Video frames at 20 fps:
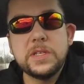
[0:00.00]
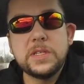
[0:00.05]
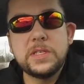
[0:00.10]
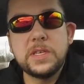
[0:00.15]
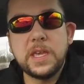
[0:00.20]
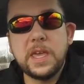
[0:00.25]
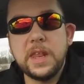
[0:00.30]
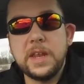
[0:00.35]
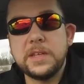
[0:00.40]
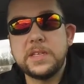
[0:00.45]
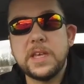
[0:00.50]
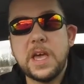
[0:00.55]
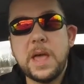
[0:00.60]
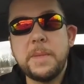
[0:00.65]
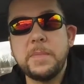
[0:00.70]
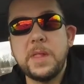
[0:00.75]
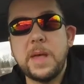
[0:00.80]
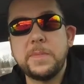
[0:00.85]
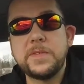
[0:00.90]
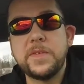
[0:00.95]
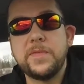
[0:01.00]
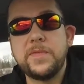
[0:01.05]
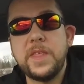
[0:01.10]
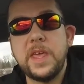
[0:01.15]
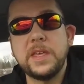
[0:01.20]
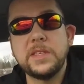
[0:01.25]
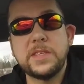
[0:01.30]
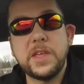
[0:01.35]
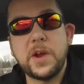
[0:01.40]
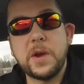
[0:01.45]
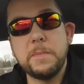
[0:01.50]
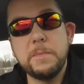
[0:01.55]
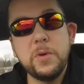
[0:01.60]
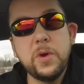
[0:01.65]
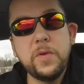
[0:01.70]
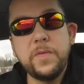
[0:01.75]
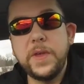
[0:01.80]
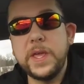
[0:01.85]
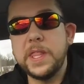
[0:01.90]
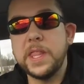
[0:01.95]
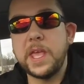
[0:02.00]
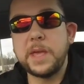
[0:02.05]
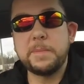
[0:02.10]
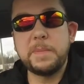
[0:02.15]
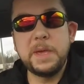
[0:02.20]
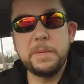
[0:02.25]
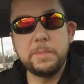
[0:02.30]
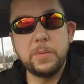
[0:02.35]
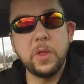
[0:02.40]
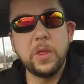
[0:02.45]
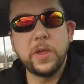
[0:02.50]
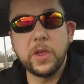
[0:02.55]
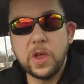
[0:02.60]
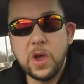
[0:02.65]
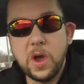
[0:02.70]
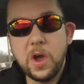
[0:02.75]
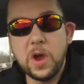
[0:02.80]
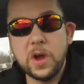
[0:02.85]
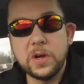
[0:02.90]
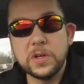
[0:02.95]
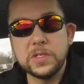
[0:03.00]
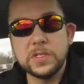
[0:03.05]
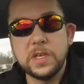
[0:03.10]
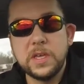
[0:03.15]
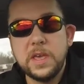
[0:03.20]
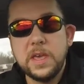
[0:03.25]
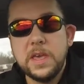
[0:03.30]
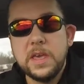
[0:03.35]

to get a time lapse of things that are moving, like people and cars.